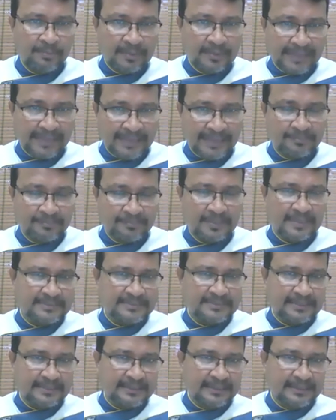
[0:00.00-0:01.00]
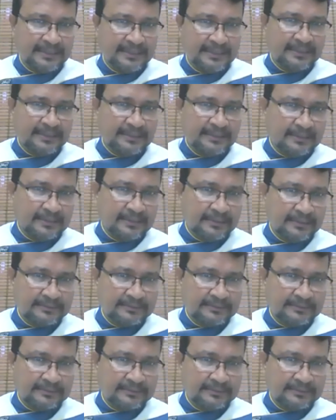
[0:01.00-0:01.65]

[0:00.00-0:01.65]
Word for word: time, let's say uh,